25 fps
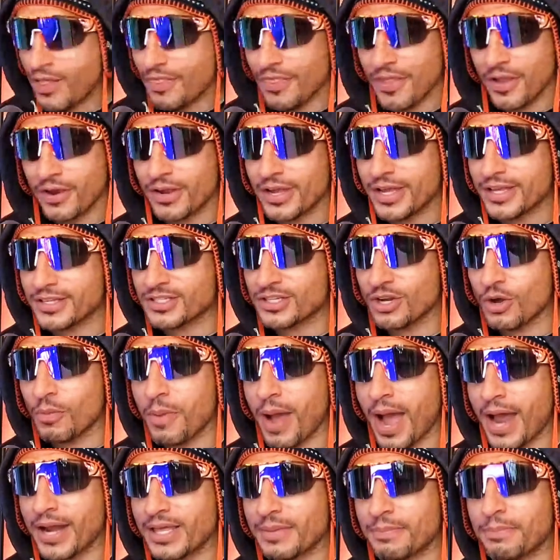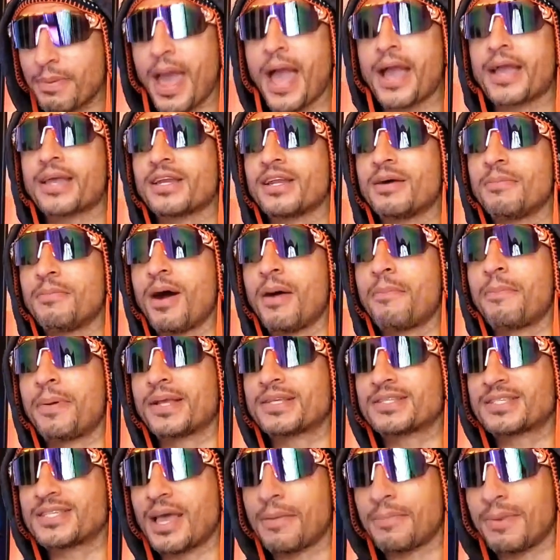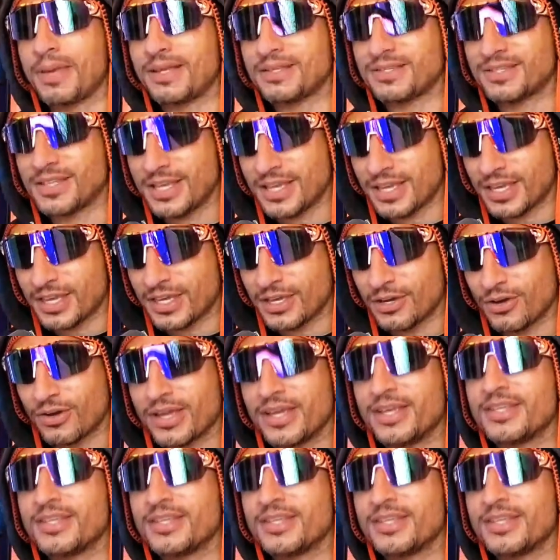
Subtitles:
There is nobody backing him up except Ezekiel.